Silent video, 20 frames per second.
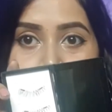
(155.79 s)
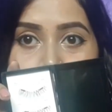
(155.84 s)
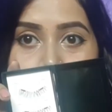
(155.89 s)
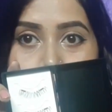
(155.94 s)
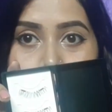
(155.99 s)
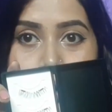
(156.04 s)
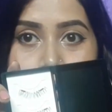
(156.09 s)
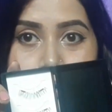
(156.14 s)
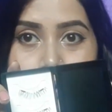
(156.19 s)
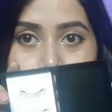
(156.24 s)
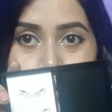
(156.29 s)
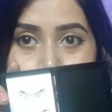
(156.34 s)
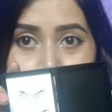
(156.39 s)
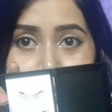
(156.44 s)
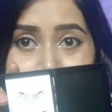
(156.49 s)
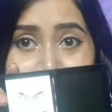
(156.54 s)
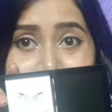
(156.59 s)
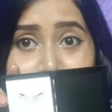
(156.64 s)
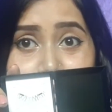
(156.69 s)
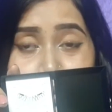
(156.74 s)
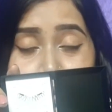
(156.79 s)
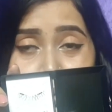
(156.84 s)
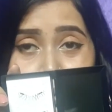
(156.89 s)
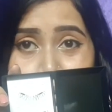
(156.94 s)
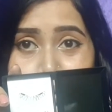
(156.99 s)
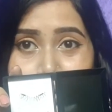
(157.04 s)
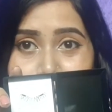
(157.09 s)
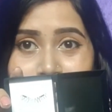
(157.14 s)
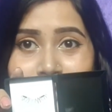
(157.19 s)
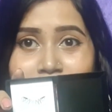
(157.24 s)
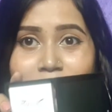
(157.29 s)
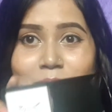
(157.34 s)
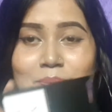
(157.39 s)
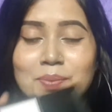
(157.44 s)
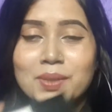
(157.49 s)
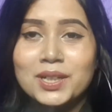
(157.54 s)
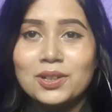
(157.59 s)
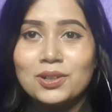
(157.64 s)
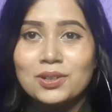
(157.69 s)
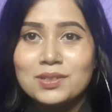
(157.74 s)
are a bit too good,
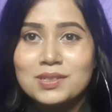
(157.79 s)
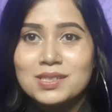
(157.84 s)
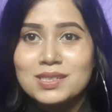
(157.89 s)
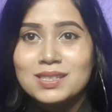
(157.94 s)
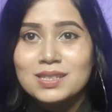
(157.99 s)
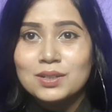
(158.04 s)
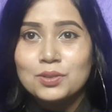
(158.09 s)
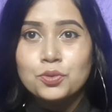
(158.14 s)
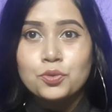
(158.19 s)
because